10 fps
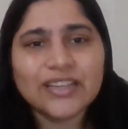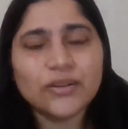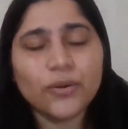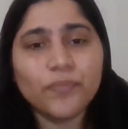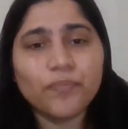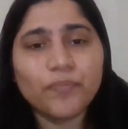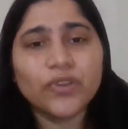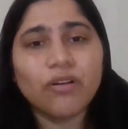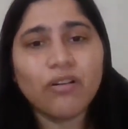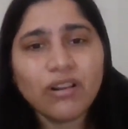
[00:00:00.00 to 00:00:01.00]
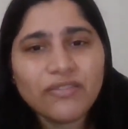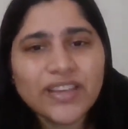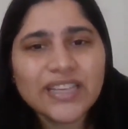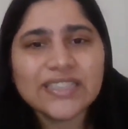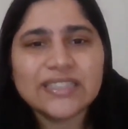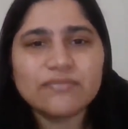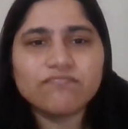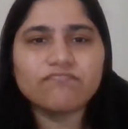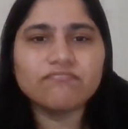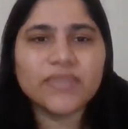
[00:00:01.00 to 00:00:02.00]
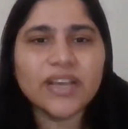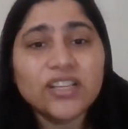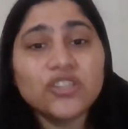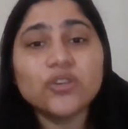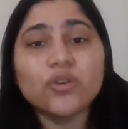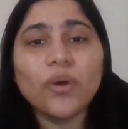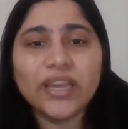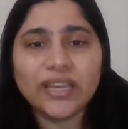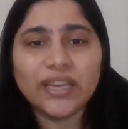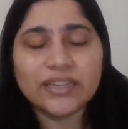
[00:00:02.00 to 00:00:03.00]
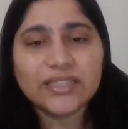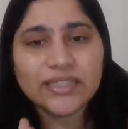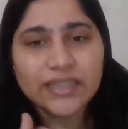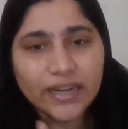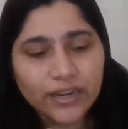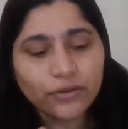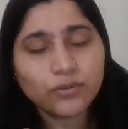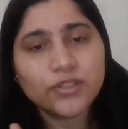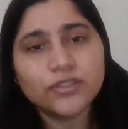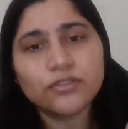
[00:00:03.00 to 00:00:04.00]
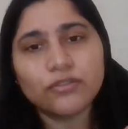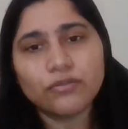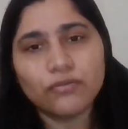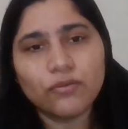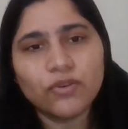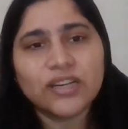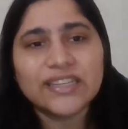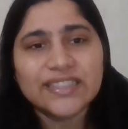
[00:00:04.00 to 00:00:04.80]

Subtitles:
So always enjoying a steady roster of work,